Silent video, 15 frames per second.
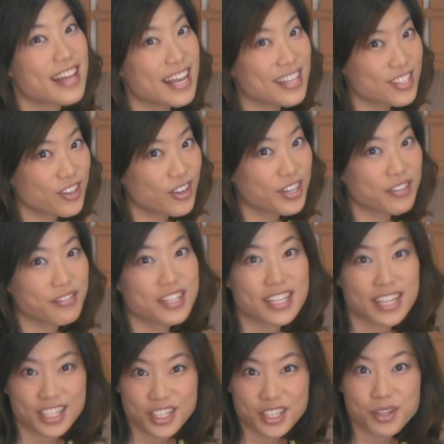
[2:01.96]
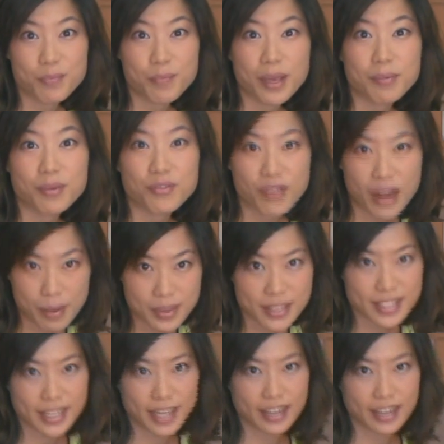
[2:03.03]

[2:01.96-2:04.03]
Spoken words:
that's not even touching the baby rabbits